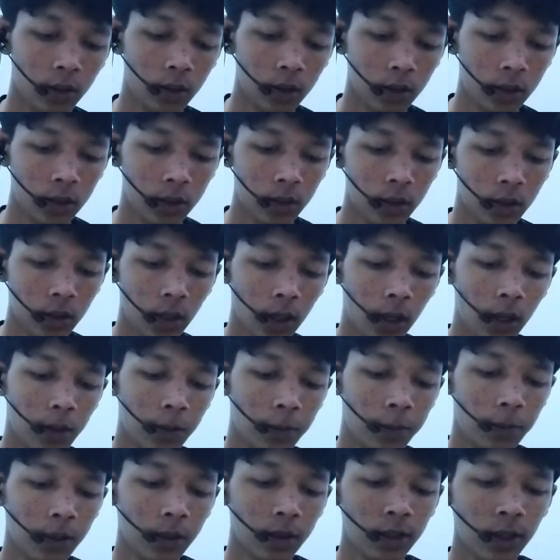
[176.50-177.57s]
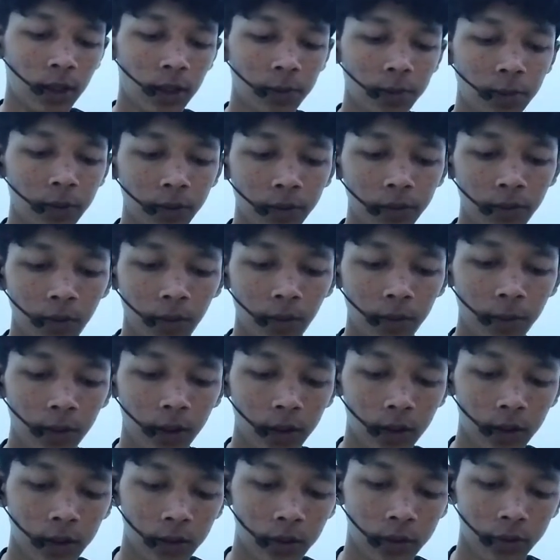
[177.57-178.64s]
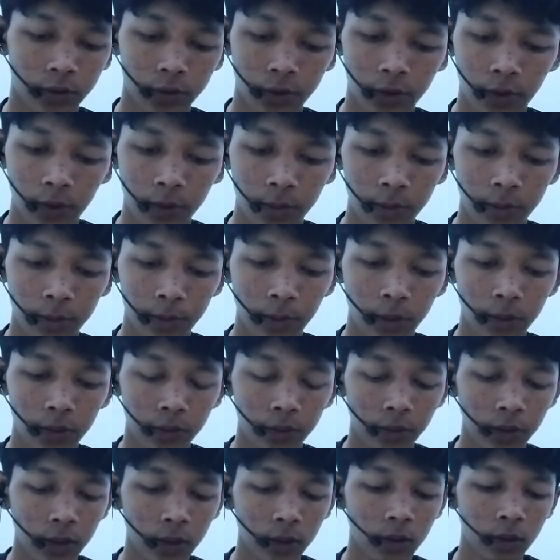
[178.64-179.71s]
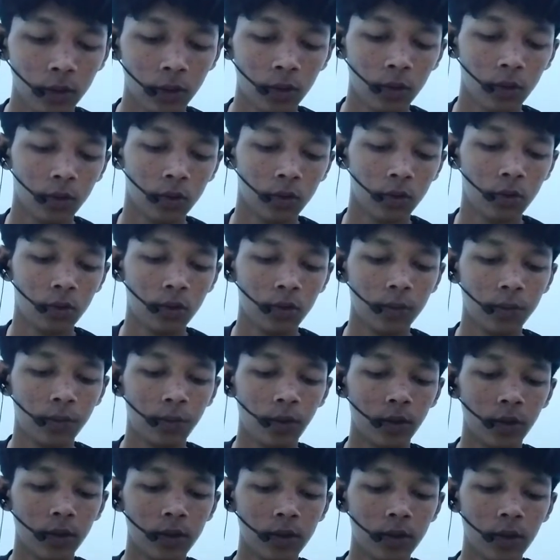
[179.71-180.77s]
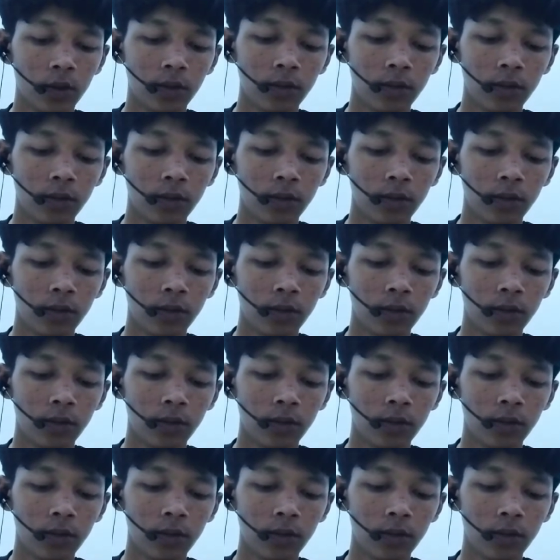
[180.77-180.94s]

Inc. and Meta Platform Inc. dropped between 2.7%